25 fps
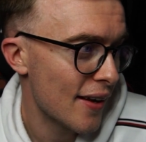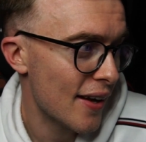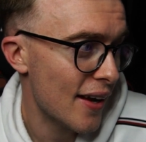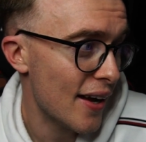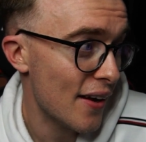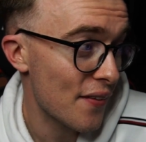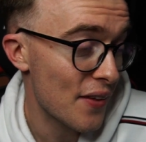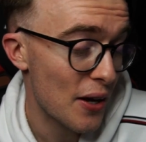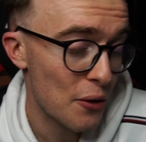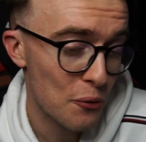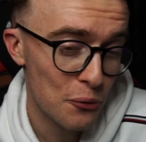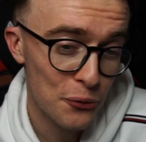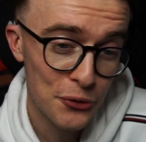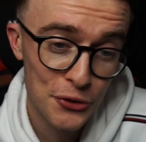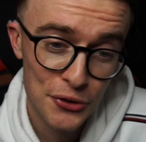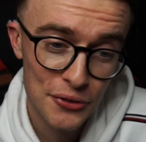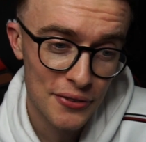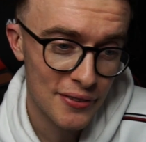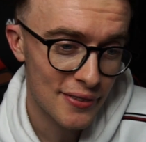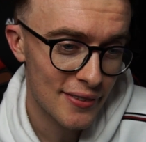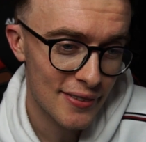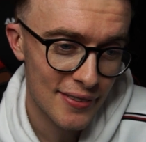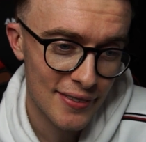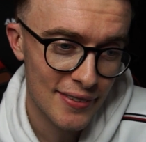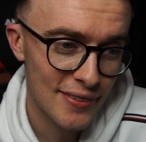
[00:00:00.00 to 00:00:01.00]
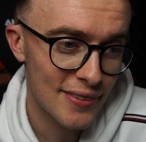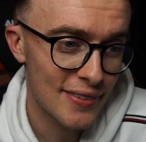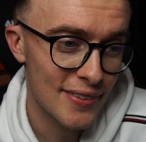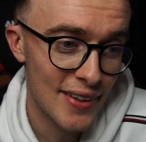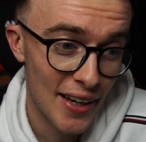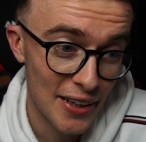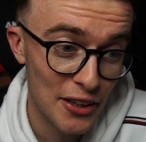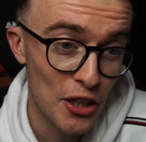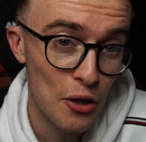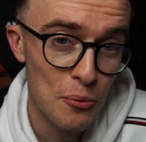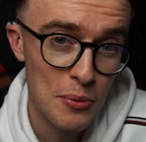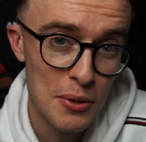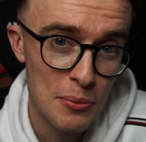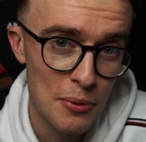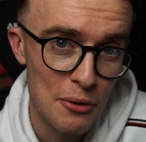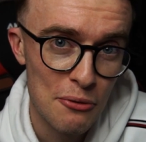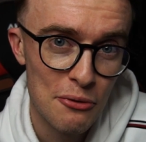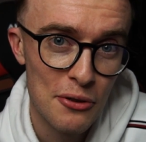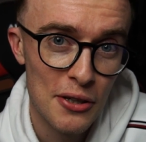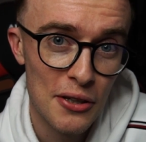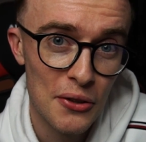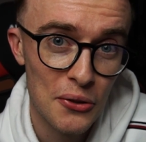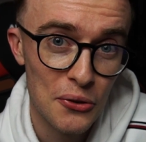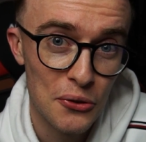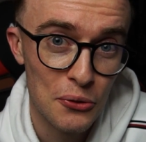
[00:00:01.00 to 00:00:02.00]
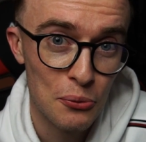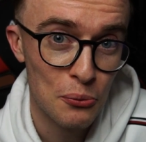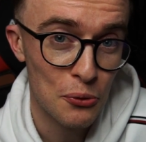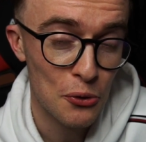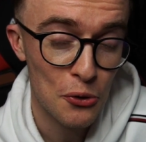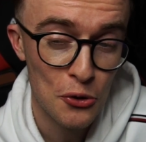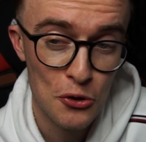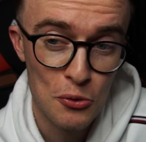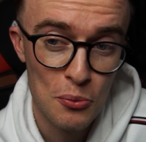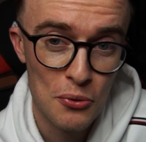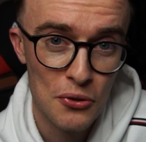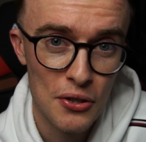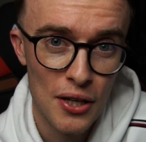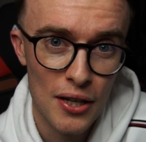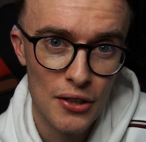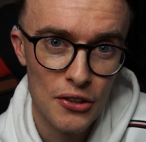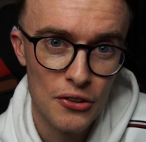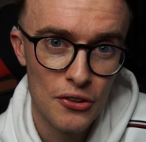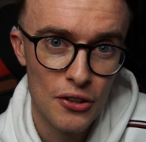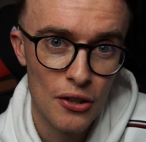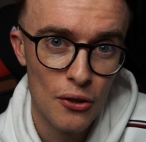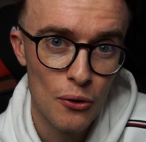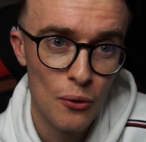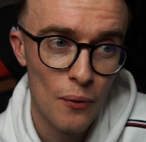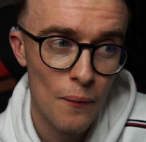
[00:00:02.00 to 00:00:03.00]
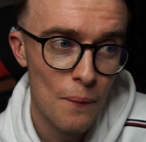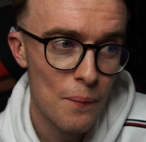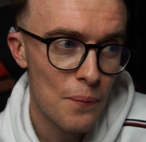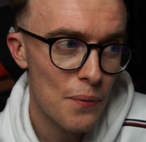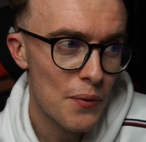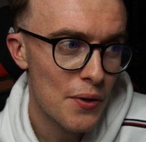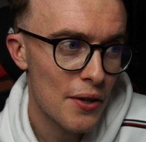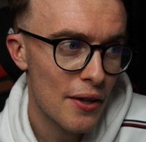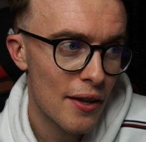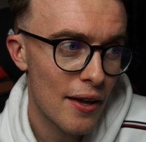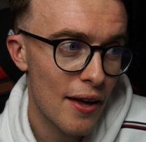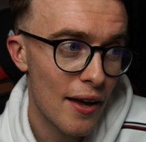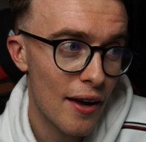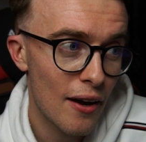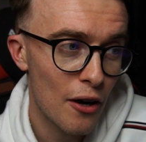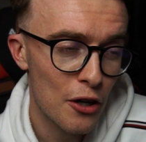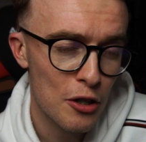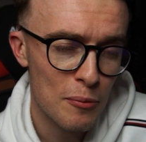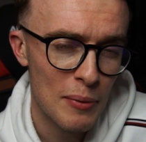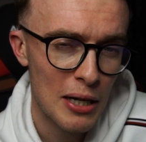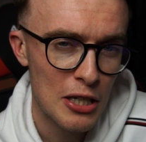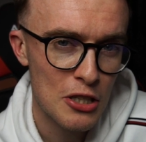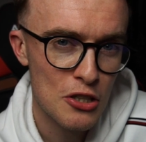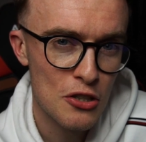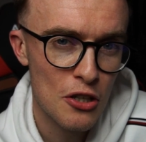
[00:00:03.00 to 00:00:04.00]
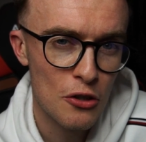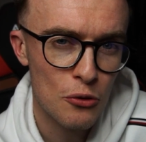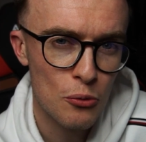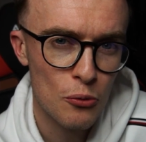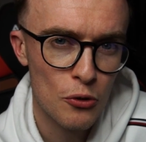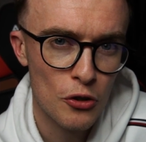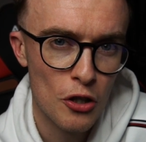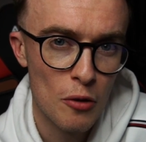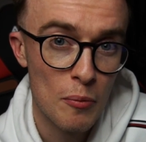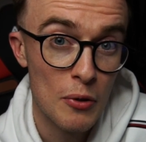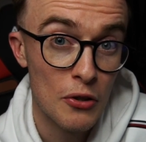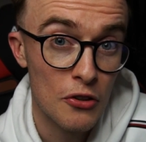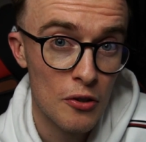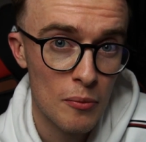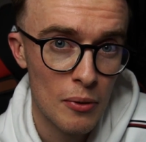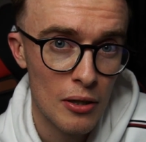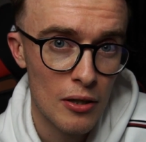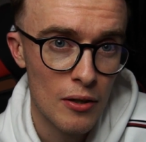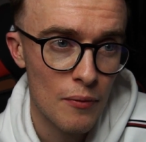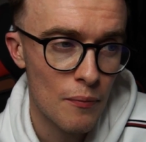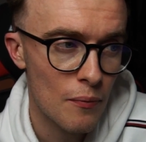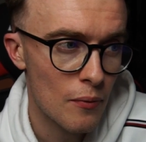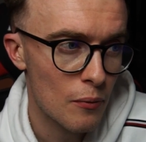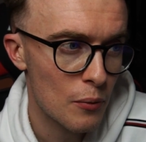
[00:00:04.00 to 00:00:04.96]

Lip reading: And that got me in my feels 100%. So I'd imagine this one's going to be similar.